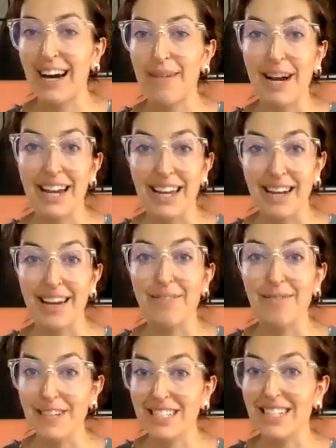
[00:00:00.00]
I
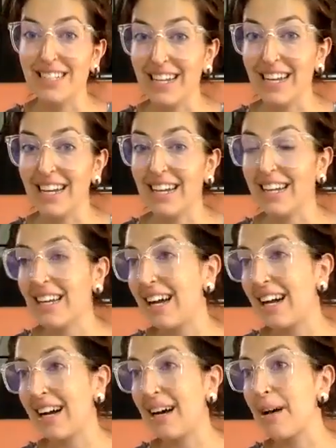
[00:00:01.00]
recently
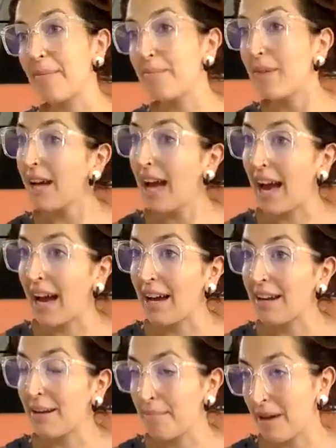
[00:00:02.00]

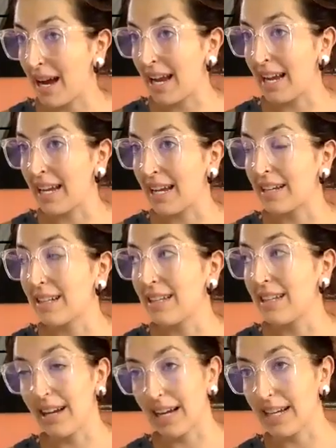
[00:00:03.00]
had my
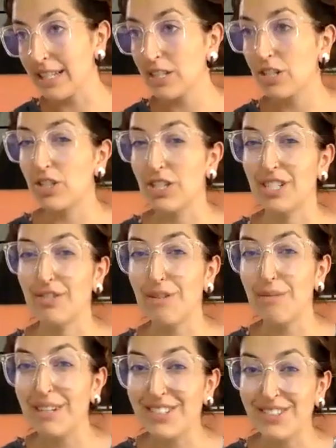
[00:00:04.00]
youngest. She's
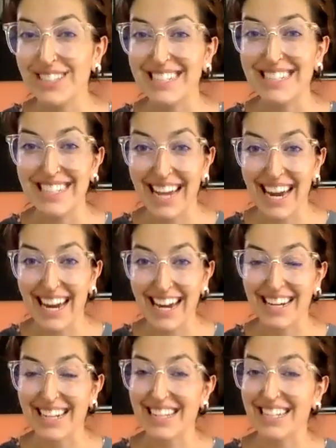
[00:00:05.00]
3 months old
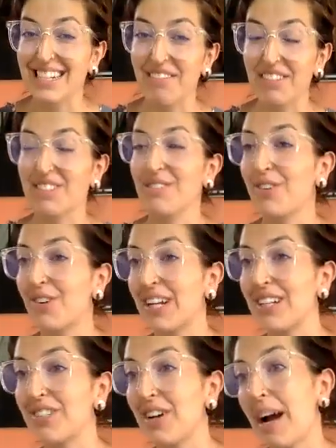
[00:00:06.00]
today at the time of this
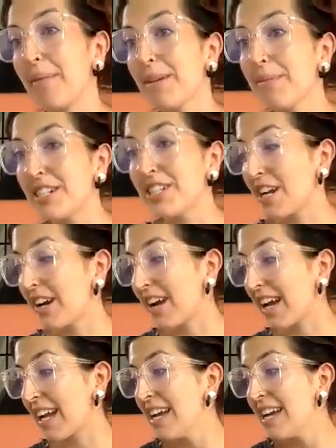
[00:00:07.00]
recording. So I'm going to be
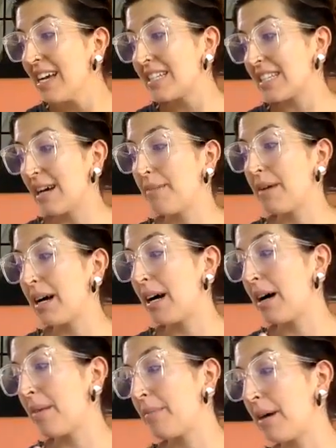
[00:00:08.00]
sharing some
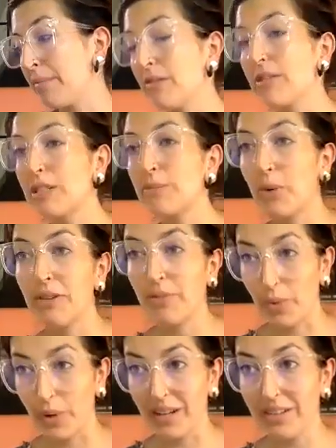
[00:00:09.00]
immune
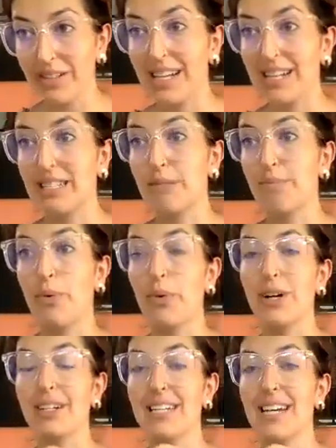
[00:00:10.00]
supportive oils that
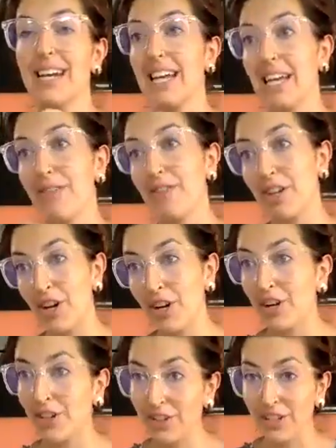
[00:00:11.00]
support even
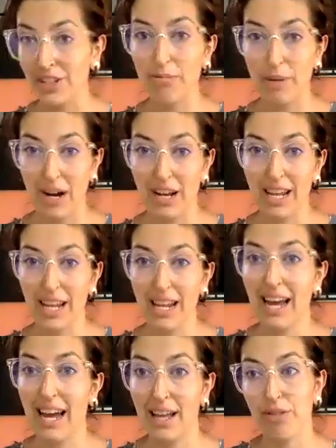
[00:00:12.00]
her little
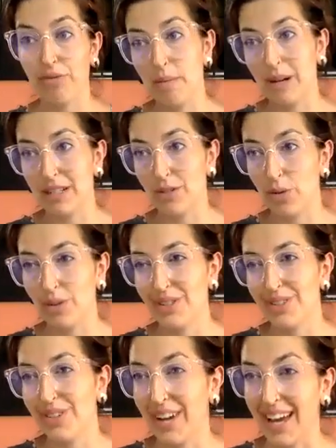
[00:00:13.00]
body at 3 months old.
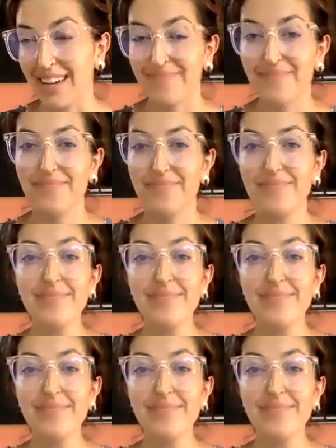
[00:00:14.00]
Okay,